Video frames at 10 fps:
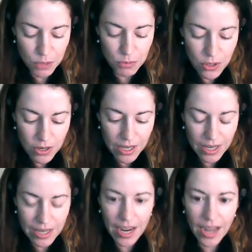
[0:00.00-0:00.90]

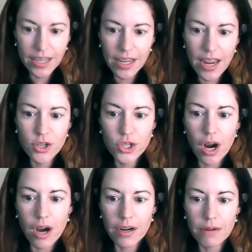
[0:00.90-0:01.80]
community and hacking
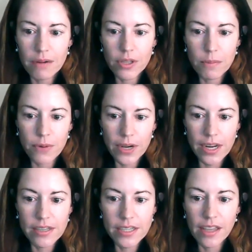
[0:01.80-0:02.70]
HR and really
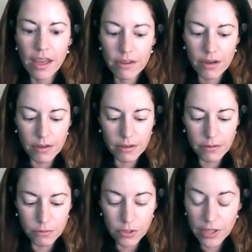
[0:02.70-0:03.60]
bringing
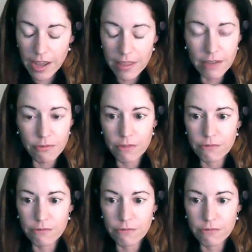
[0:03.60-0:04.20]
together, really, I think for